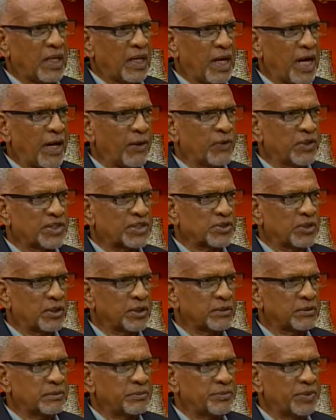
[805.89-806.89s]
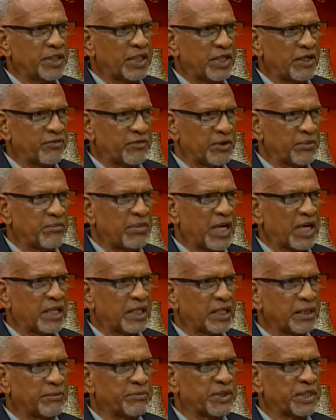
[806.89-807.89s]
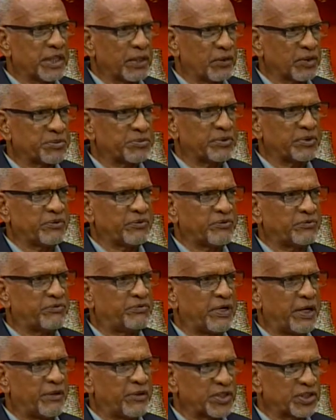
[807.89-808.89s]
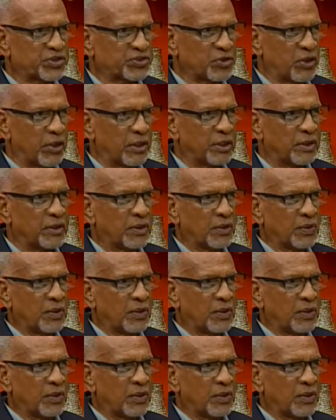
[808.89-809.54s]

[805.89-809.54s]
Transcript: I was not behaving badly, but I was very strong,